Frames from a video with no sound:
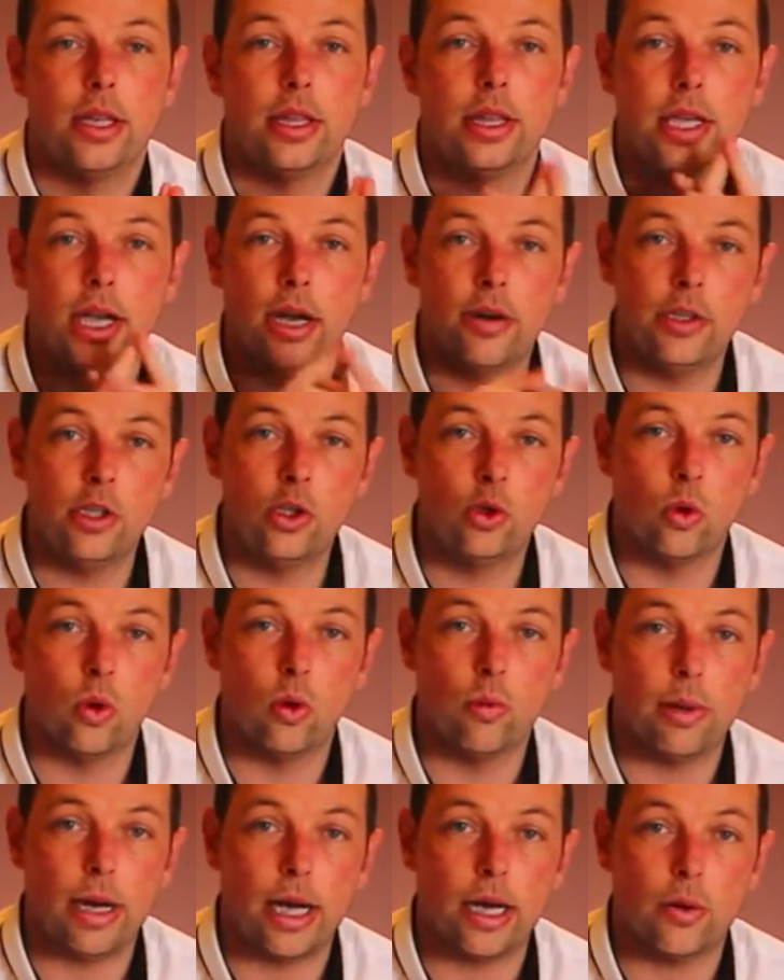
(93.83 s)
The only
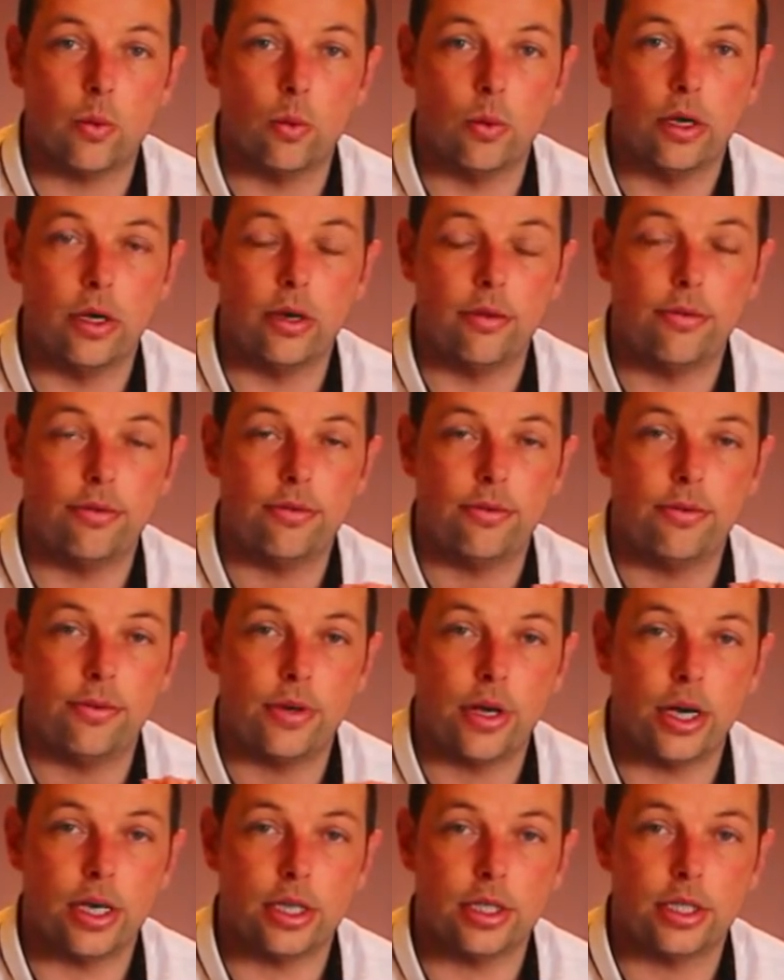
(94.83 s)
drawback with
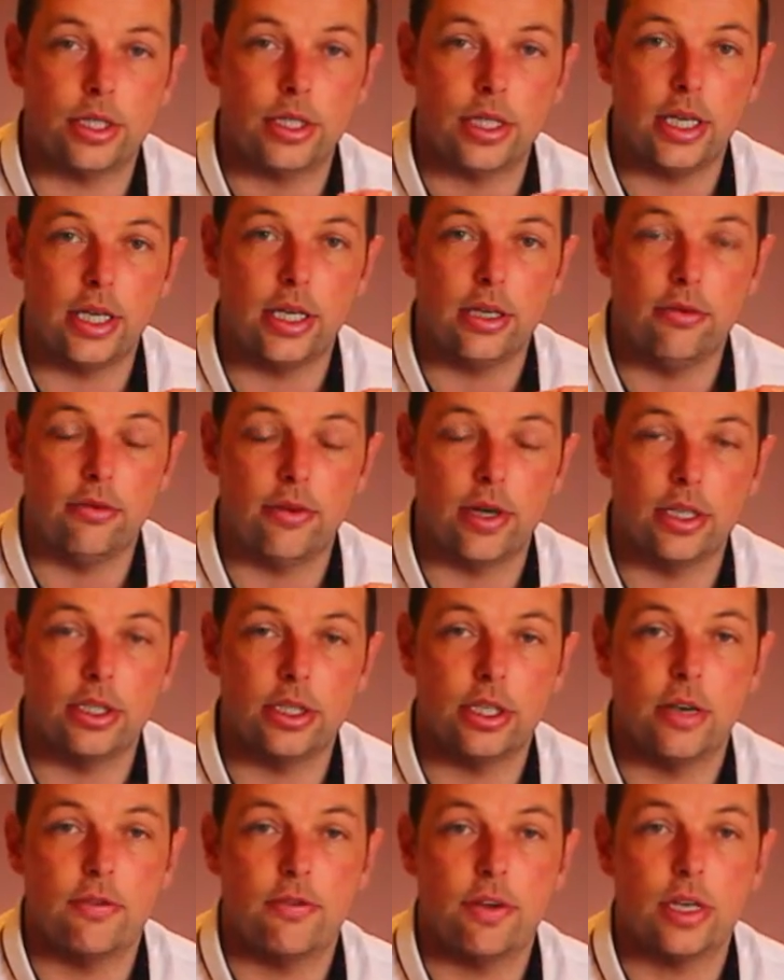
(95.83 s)
Steve at
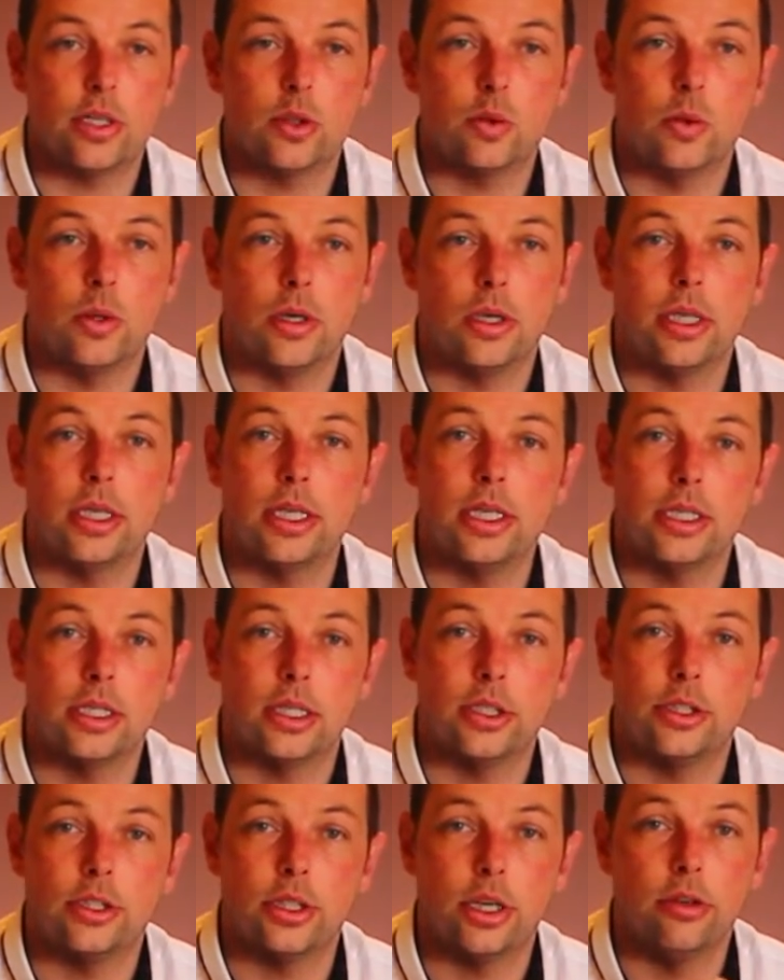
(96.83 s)
GFX1 is
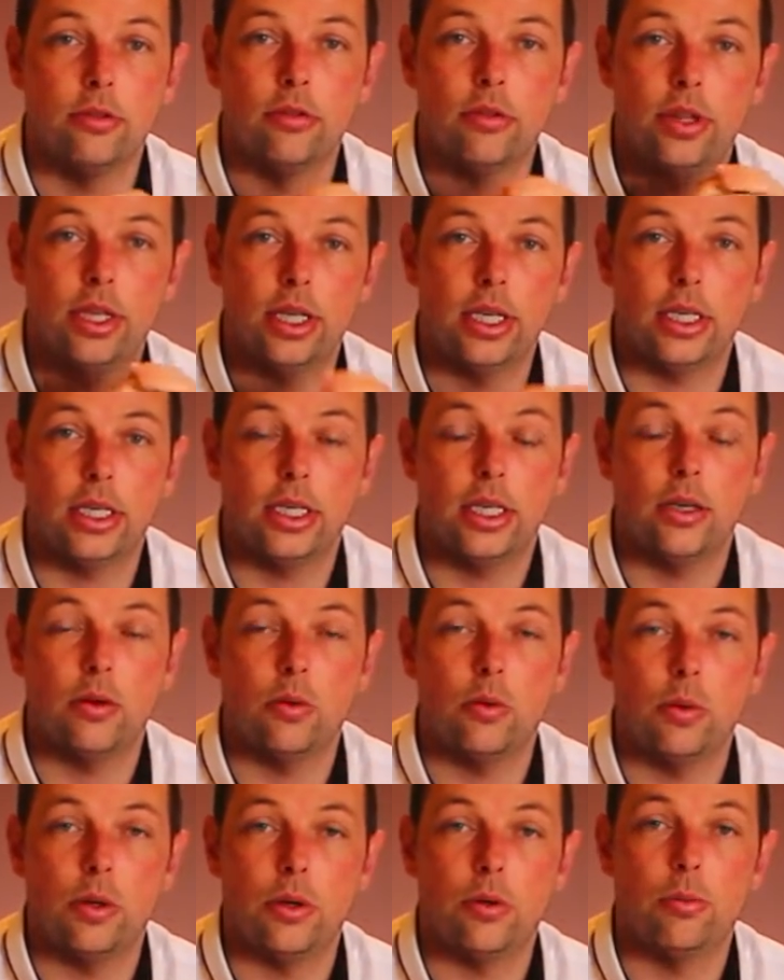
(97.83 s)
I don't think he
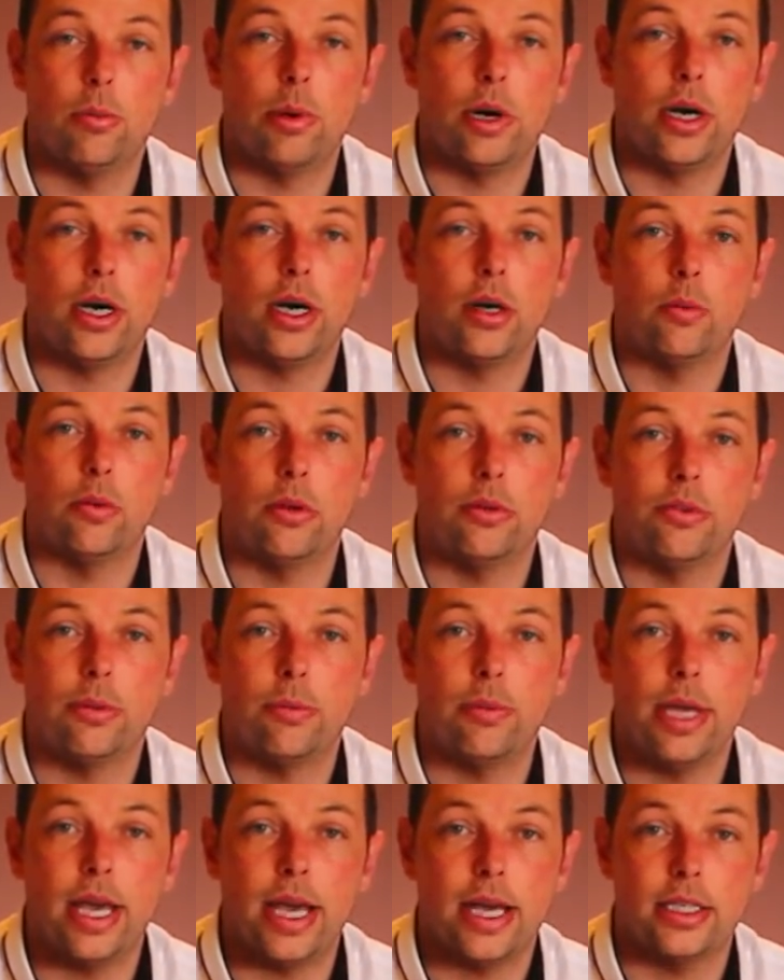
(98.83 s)
will part with the
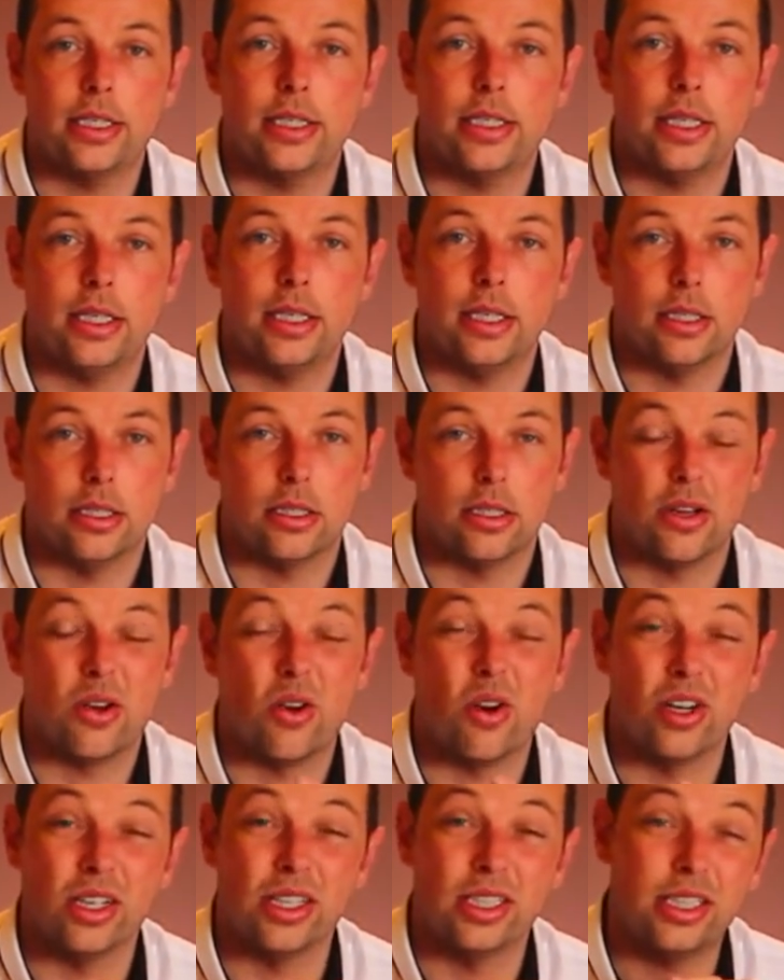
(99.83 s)
PSDs.
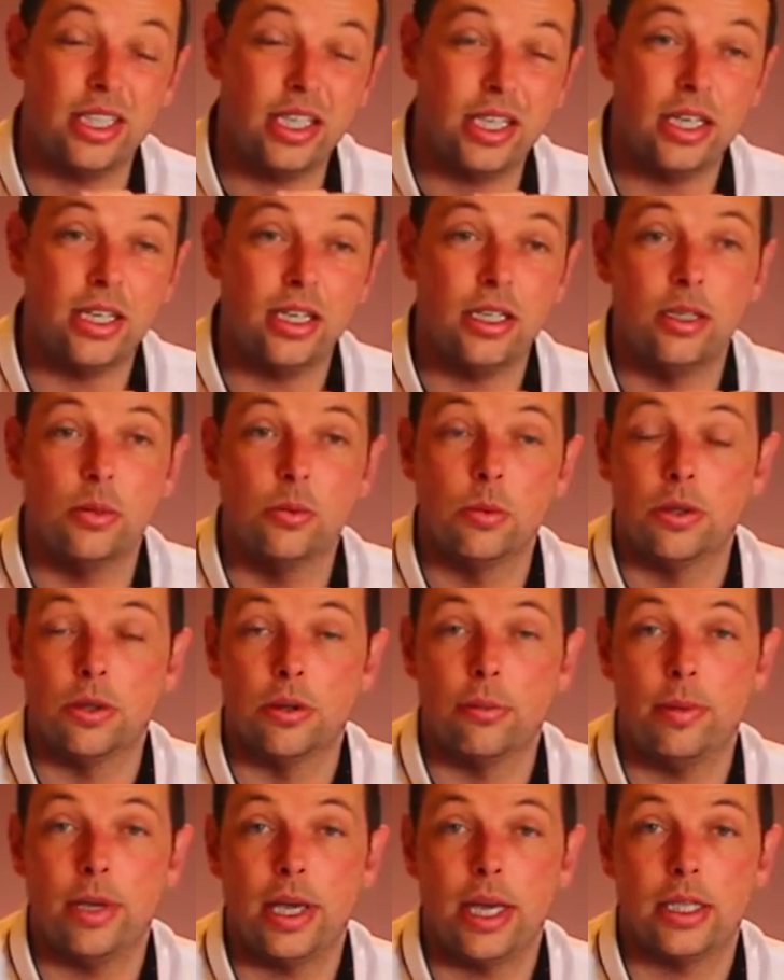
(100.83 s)
So ideally you want
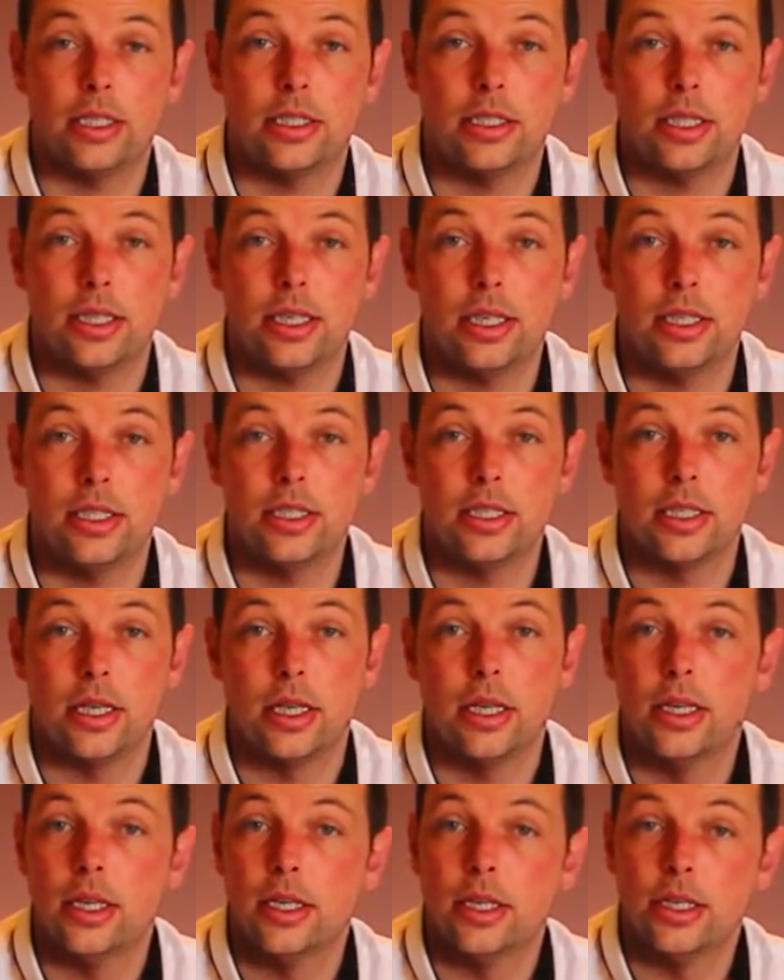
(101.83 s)
the PSDs
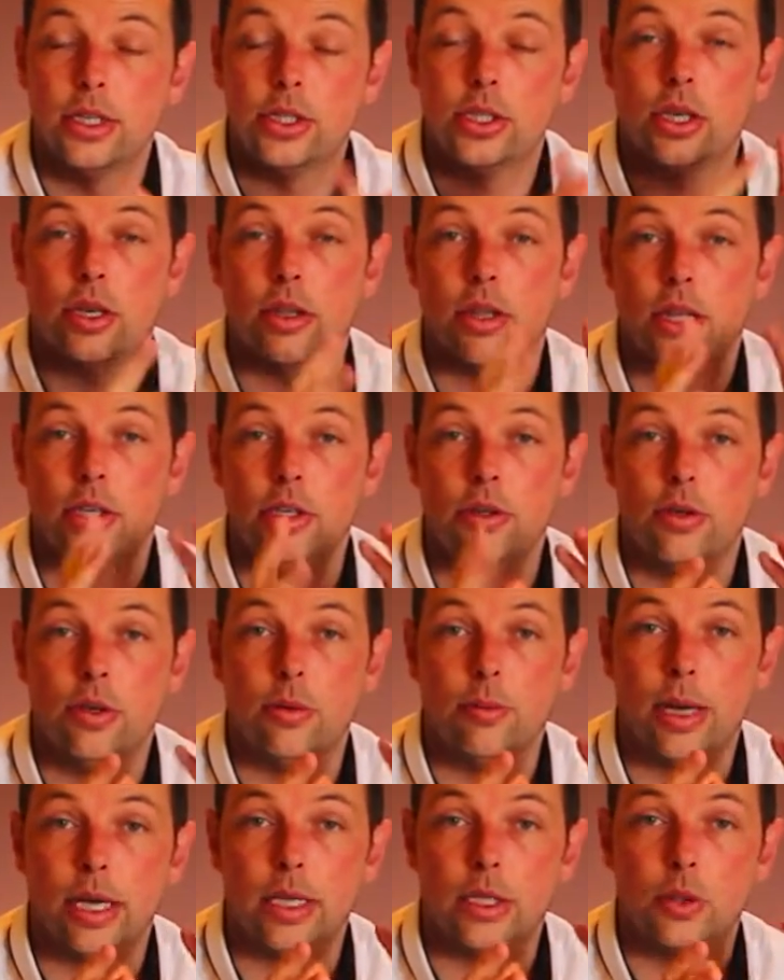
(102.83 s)
so that you
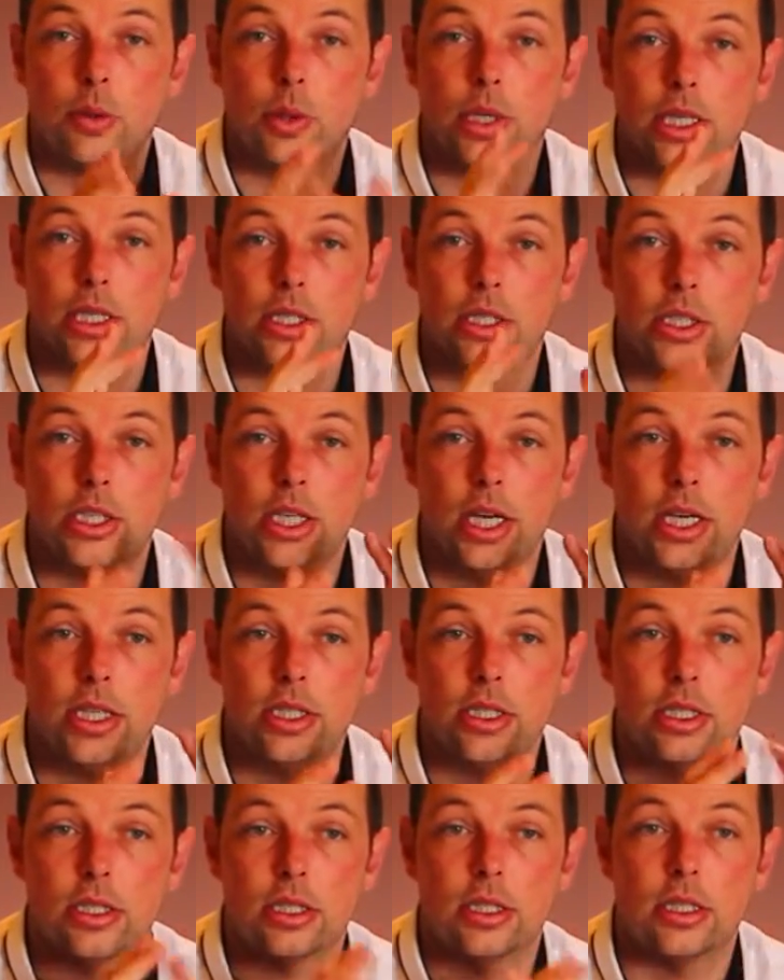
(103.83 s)
can make tweaks and
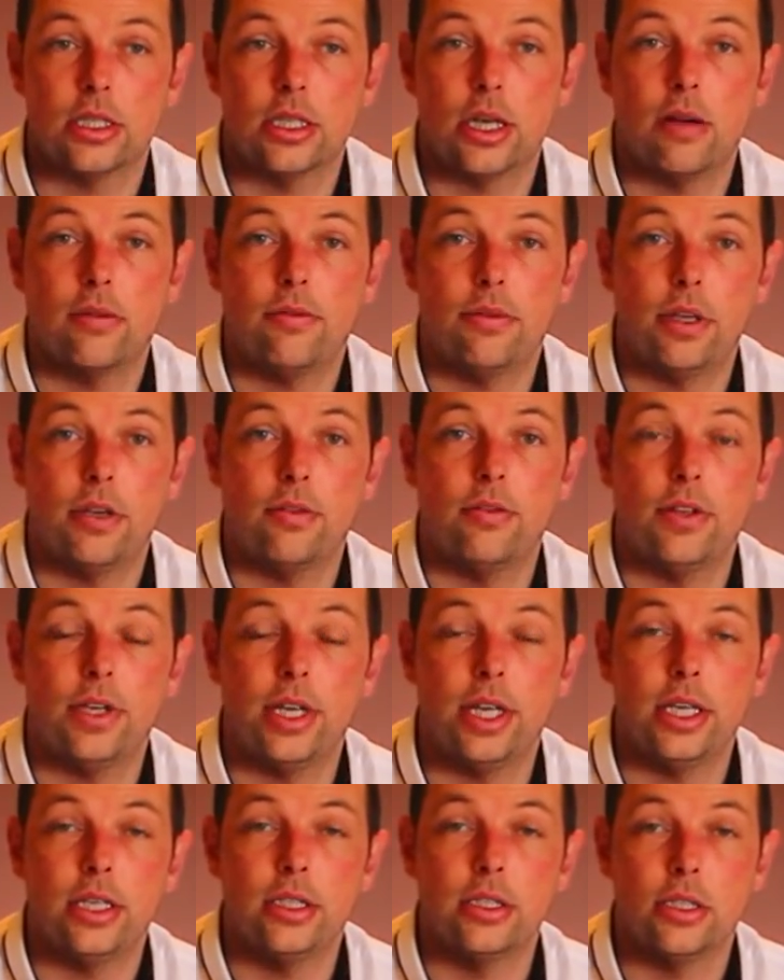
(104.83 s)
changes and stuff if you
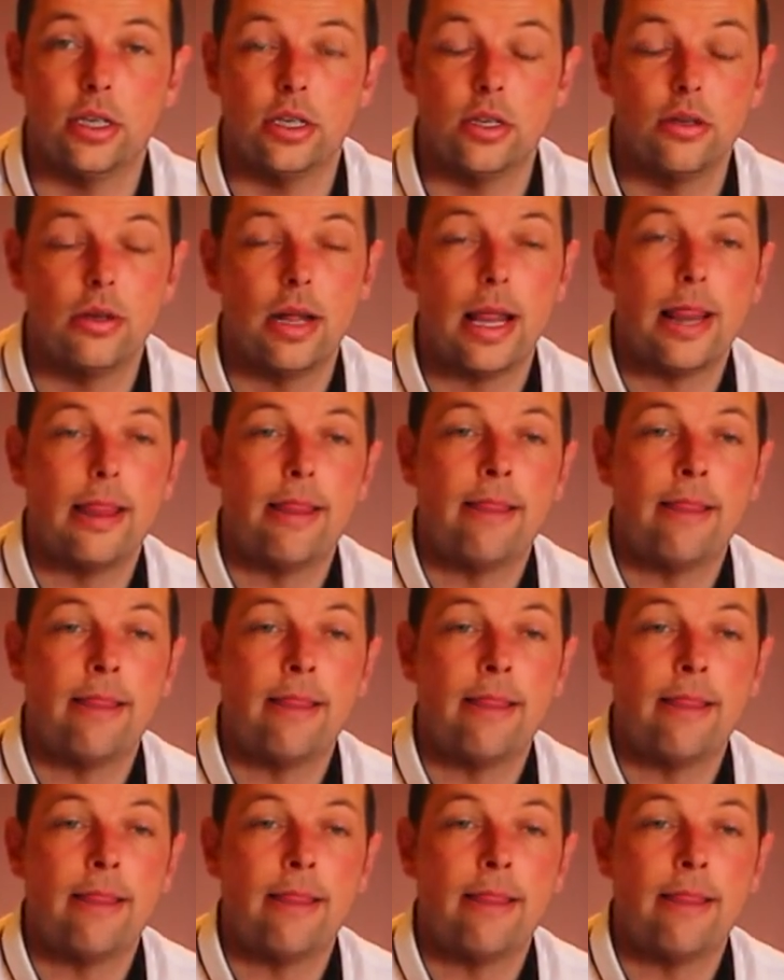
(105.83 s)
need to.